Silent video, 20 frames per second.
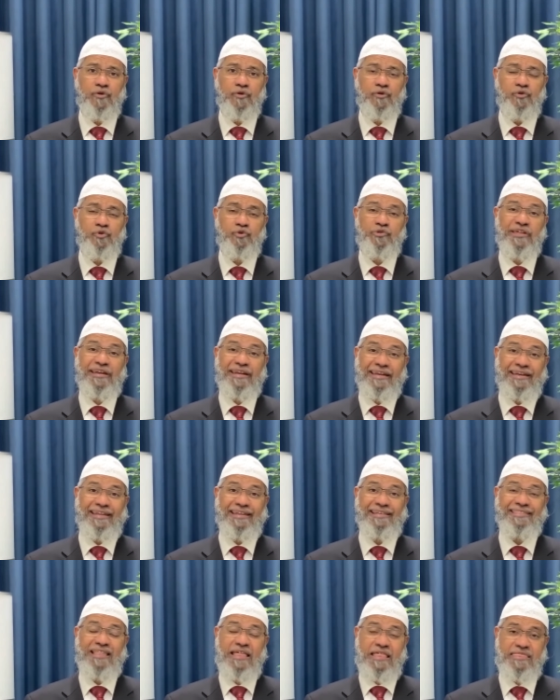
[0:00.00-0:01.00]
to the
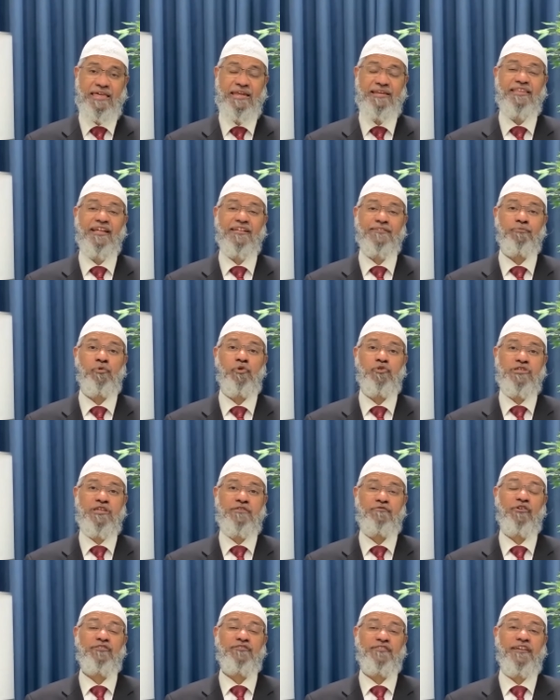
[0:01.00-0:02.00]
reading, they said the explosion
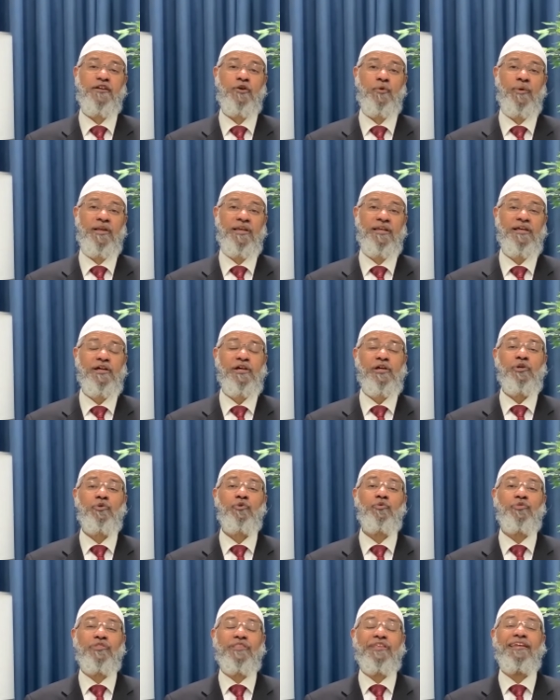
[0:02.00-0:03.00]
was equal to
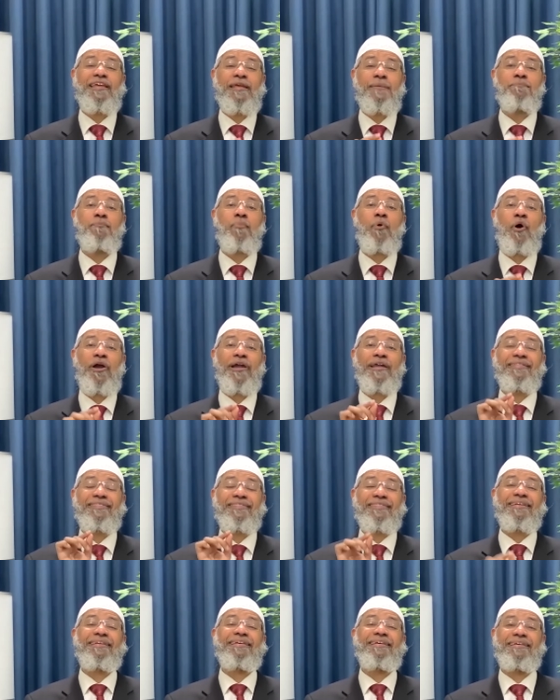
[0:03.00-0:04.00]

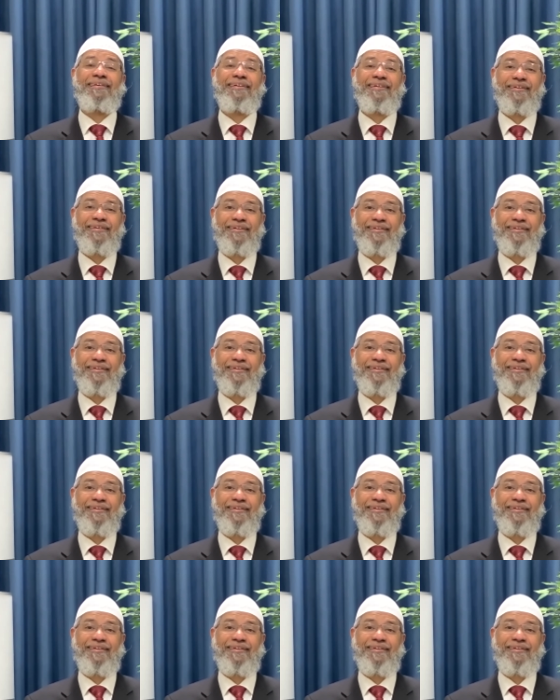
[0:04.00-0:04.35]
3.3